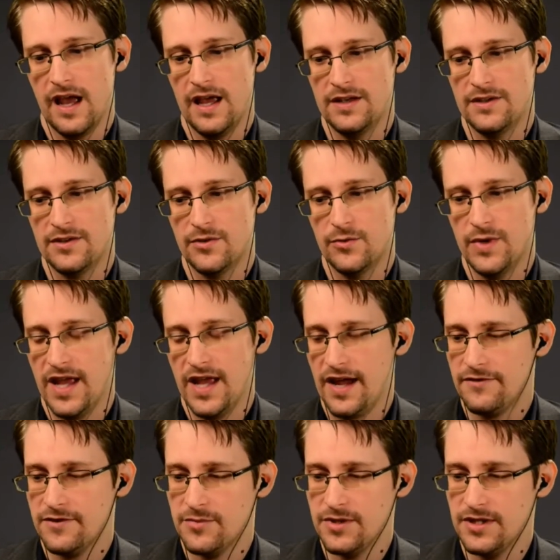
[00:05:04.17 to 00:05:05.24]
And we
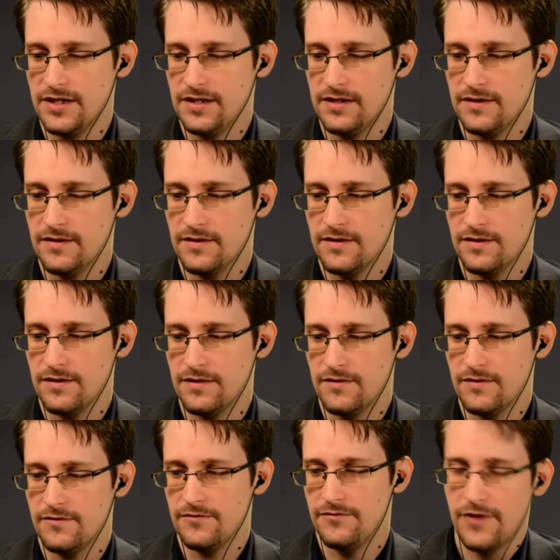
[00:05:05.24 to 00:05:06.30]
have to be
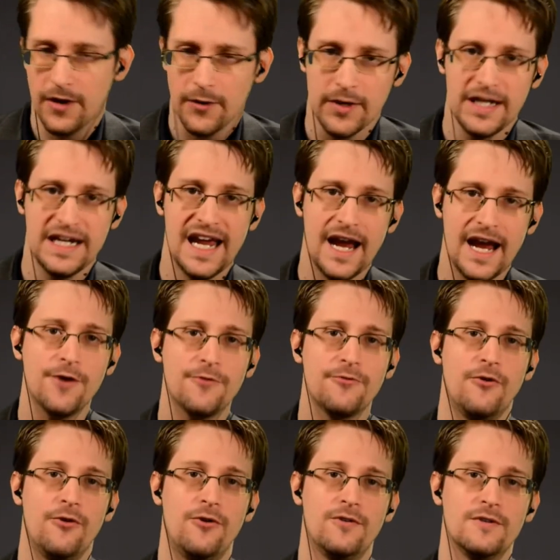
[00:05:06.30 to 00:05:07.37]
very
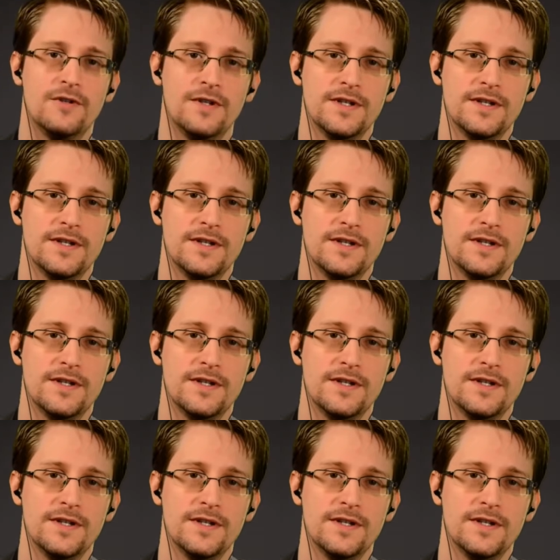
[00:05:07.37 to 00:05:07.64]
careful